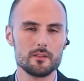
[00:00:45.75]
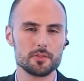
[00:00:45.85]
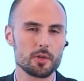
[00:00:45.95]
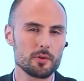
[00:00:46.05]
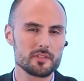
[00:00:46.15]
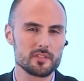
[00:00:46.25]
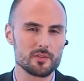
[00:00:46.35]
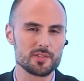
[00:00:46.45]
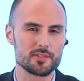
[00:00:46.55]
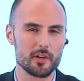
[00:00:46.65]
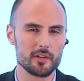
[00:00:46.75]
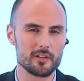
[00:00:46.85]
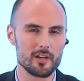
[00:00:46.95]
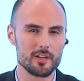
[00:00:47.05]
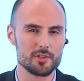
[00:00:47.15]
The token sale started
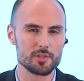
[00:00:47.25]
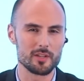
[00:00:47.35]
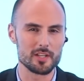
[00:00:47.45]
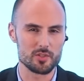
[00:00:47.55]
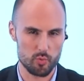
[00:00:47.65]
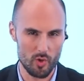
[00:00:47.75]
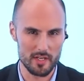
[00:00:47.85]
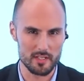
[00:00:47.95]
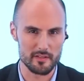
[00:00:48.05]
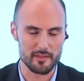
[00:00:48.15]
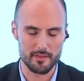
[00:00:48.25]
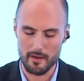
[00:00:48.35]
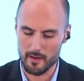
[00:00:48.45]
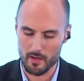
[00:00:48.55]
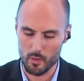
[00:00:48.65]
on July
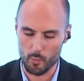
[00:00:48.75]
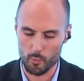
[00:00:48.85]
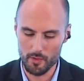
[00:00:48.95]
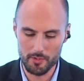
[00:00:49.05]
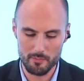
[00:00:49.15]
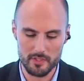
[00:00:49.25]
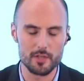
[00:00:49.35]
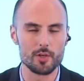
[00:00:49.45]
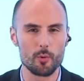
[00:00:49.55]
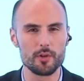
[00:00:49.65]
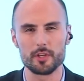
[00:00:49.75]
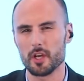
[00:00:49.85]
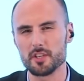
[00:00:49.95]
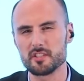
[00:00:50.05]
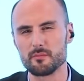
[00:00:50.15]
20th. Will there be a know your
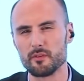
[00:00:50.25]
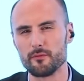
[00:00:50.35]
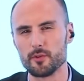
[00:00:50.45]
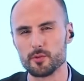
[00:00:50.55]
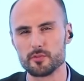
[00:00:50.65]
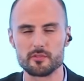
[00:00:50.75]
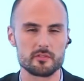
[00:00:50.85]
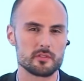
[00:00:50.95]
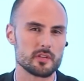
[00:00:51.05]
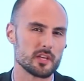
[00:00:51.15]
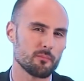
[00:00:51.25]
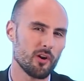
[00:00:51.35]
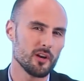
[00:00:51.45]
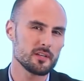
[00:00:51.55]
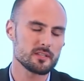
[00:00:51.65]
customer for users to take
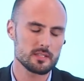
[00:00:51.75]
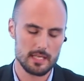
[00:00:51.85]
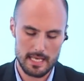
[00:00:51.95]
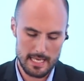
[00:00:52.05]
part?